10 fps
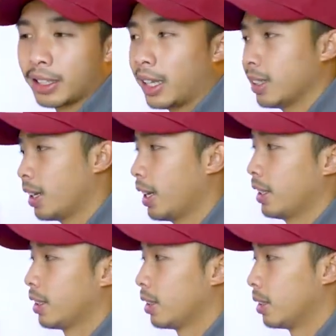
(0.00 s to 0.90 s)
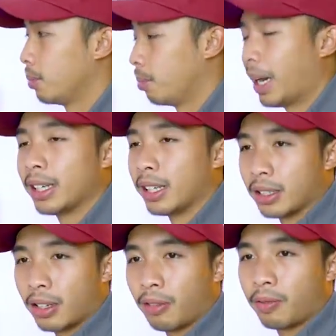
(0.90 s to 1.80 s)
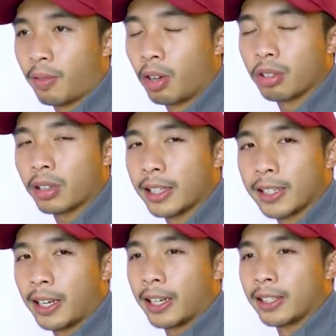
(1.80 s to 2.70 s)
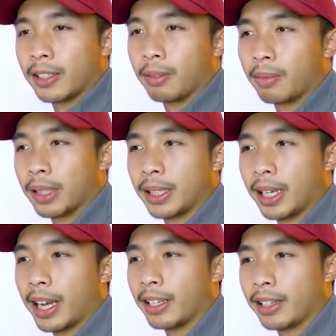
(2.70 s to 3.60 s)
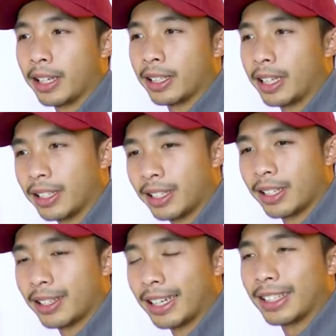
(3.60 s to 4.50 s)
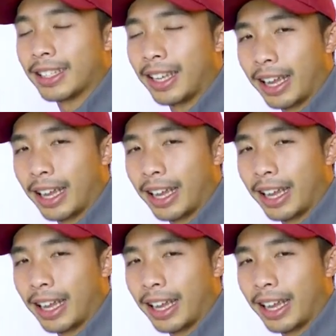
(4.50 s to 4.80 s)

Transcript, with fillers: It's kind of like Midas of AutoCAD selection. Basically anything it hits gets